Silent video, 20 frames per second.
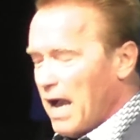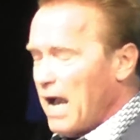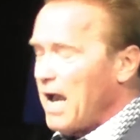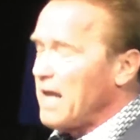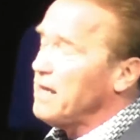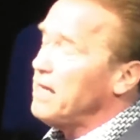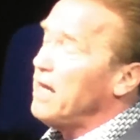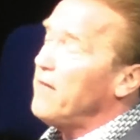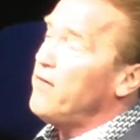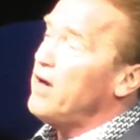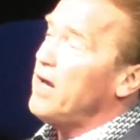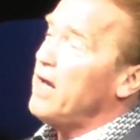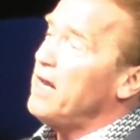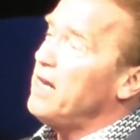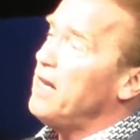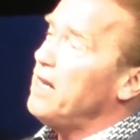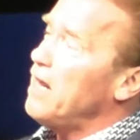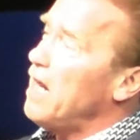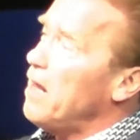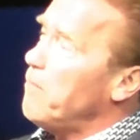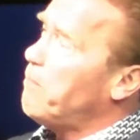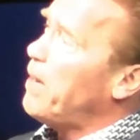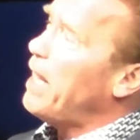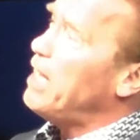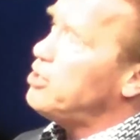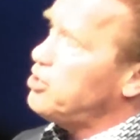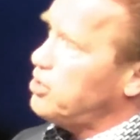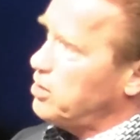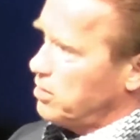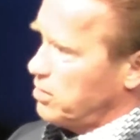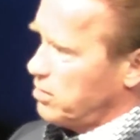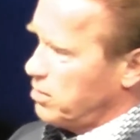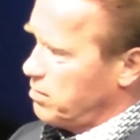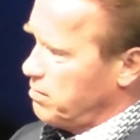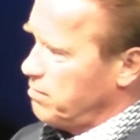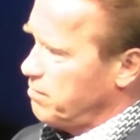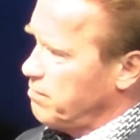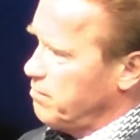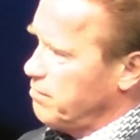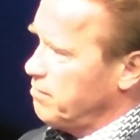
I've never had patience